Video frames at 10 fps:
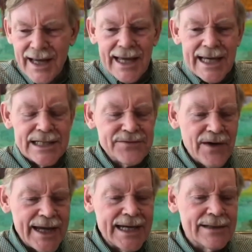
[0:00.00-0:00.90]
he's
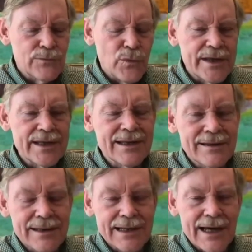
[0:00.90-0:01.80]
fighting within
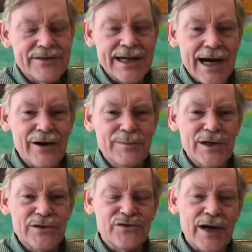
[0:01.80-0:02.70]
the FDR
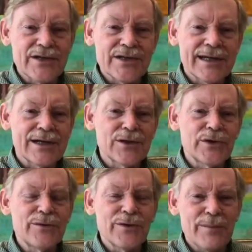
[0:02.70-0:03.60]
administration,
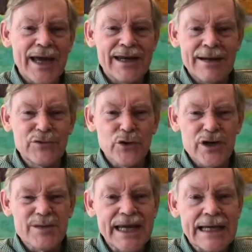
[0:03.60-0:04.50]
including with a man named George
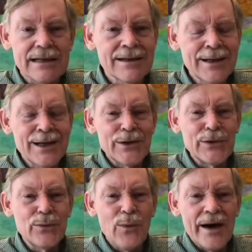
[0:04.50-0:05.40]
Peake,
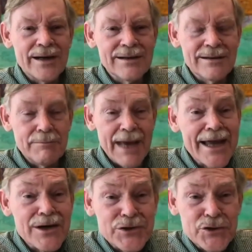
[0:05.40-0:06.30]
who wanted
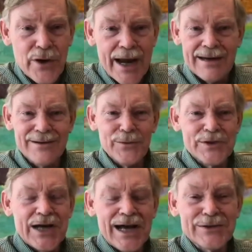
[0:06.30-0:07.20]
managed trade, which
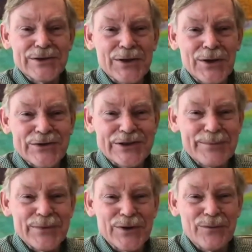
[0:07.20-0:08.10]
sounds a little
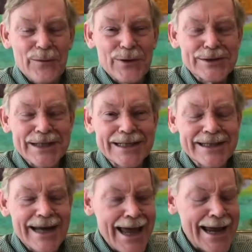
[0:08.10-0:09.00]
similar to what we're seeing
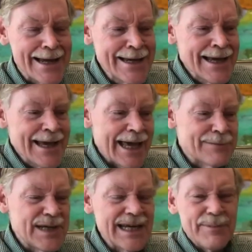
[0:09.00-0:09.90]
today. And
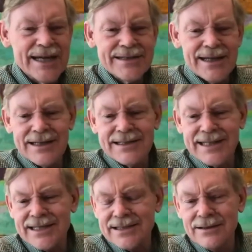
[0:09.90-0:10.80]
Peake basically
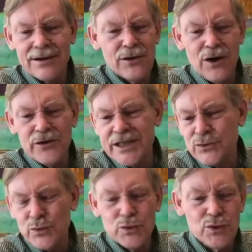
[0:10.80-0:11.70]
says, look, all these
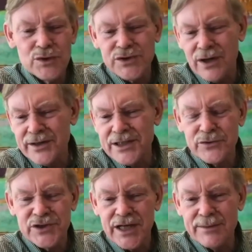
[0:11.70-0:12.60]
rules, all these
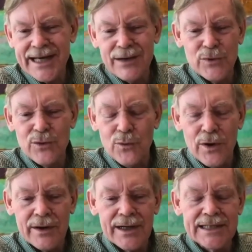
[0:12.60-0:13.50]
regimes, that won't
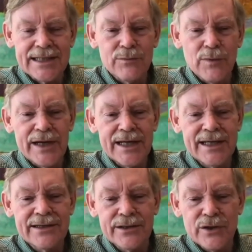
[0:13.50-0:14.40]
work. He said, what we need
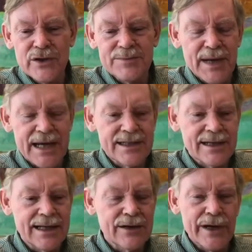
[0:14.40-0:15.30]
to do is
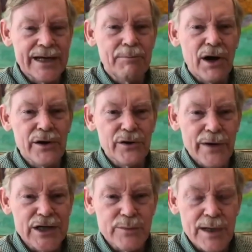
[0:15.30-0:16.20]
basically create a barter
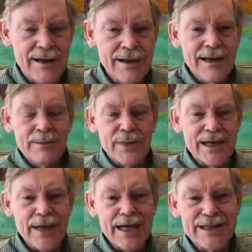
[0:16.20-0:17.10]
arrangement. But he
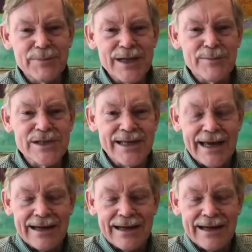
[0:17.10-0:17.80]
makes a big mistake.